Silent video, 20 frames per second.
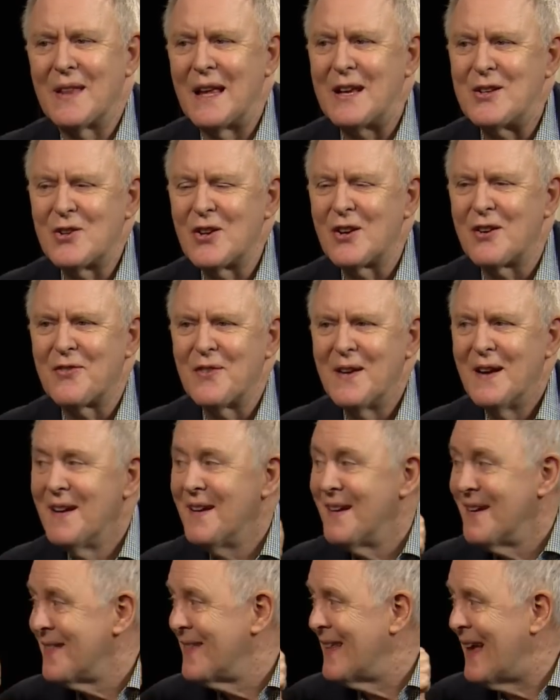They should have,
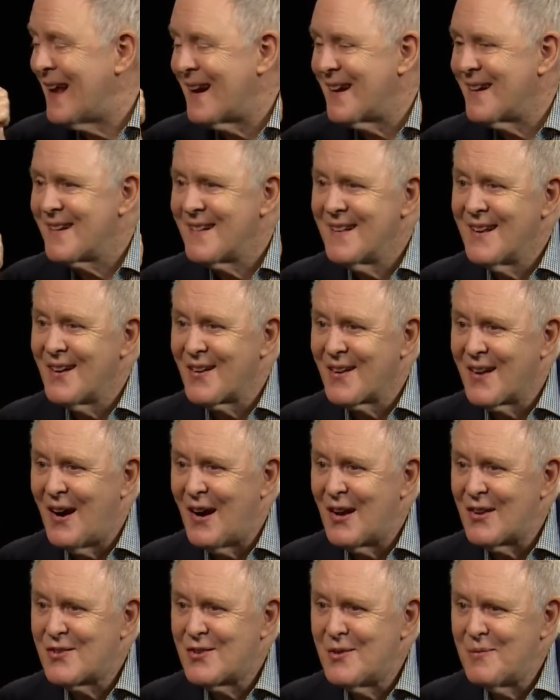that little
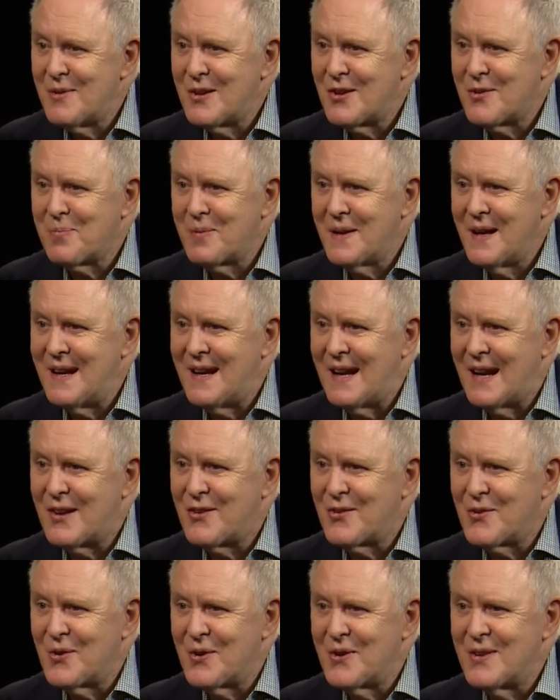costume display
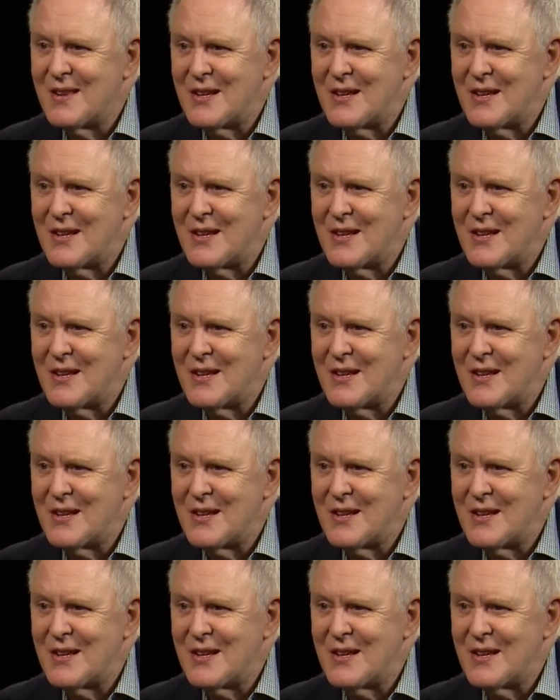next door,